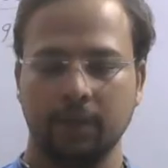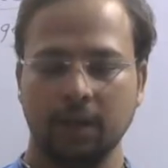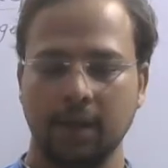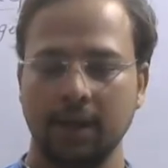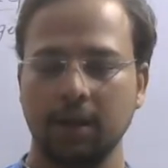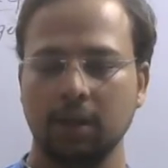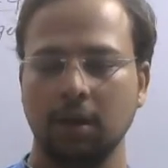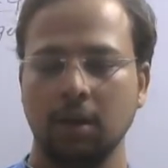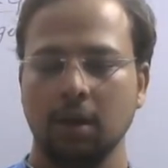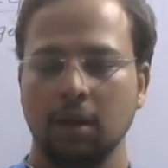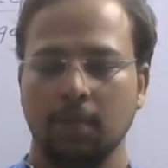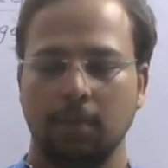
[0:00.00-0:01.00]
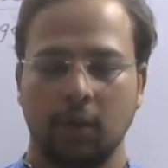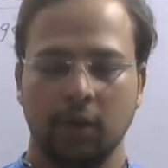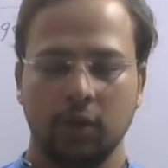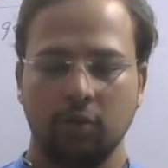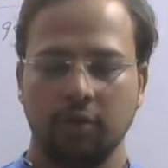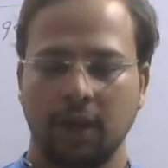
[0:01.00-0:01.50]
At point
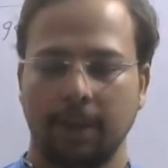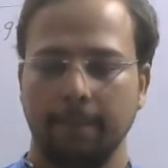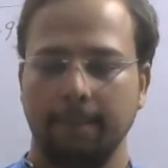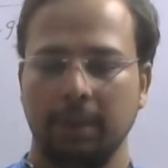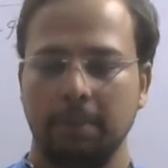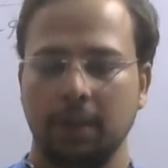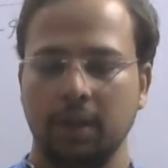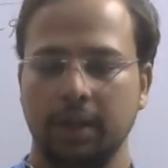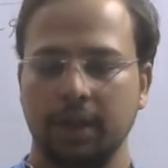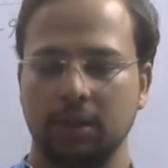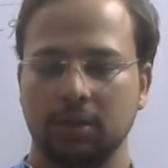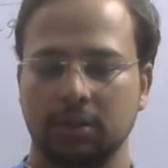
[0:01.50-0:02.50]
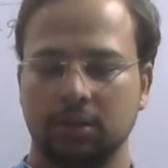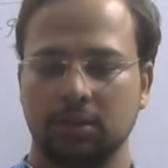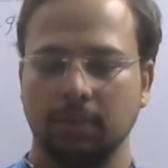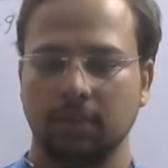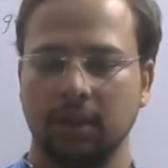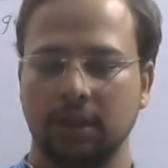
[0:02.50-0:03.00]
of time people need
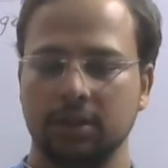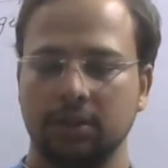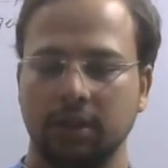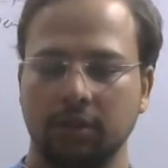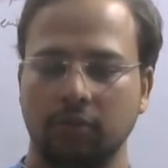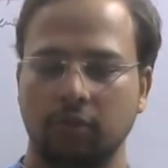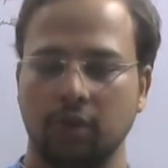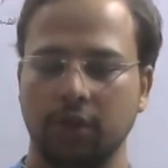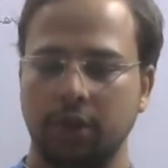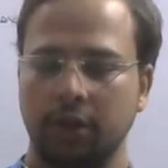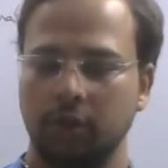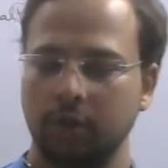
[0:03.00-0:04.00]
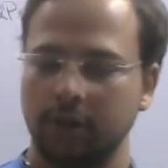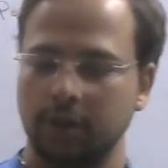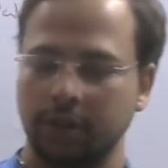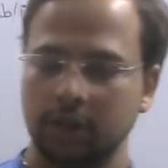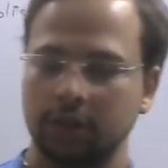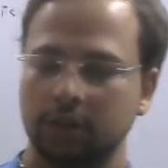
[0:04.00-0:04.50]
some currency for their day-to-day
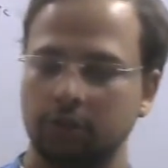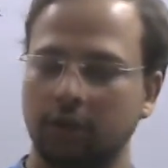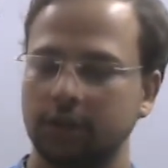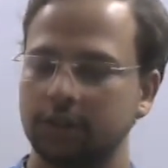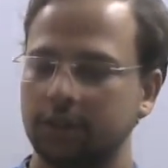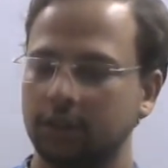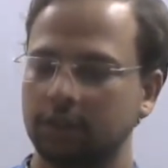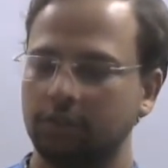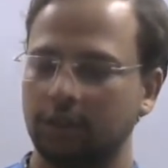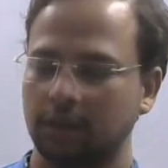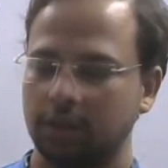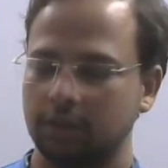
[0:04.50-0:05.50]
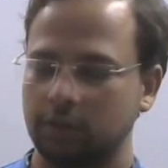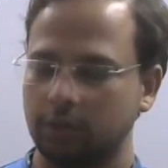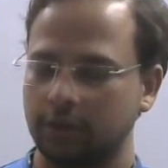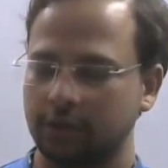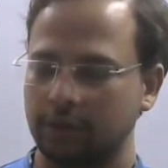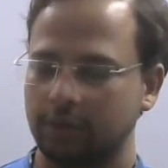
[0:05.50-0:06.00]
needs. For instance, workers who
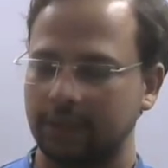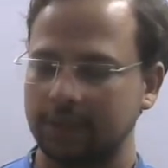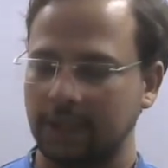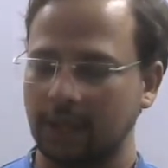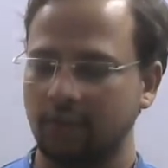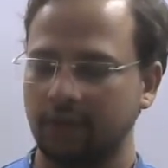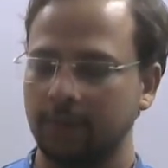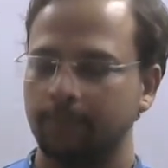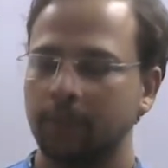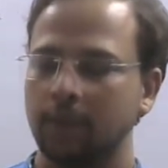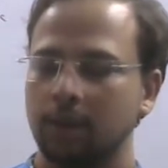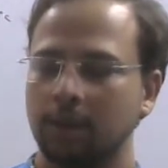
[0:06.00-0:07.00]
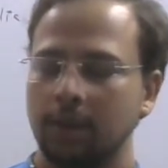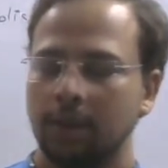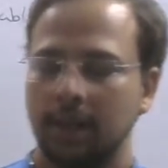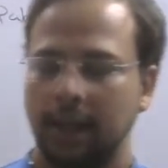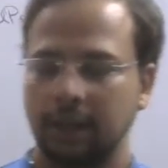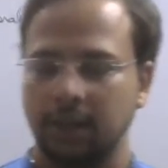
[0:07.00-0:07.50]
receive their salary
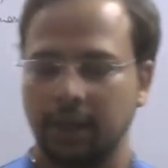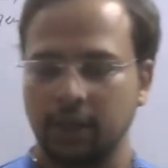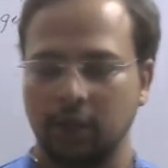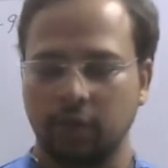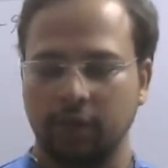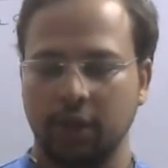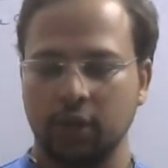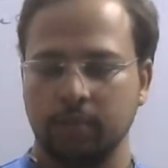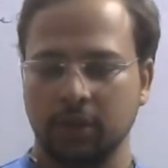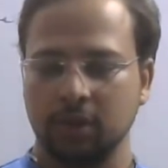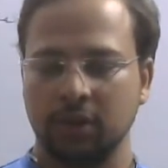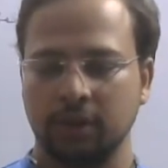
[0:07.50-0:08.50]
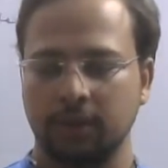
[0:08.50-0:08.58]
at the end of each month